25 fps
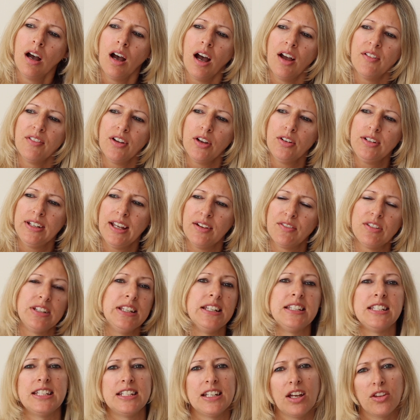I've only ever
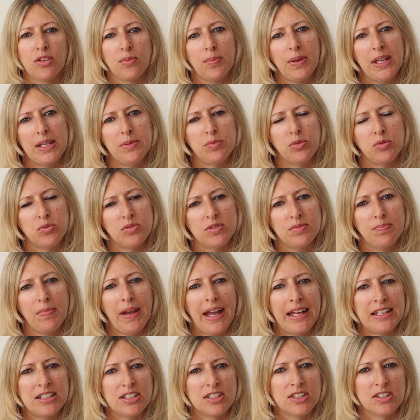knitted other people's
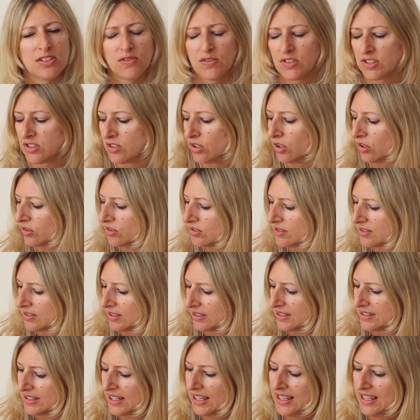patterns for socks.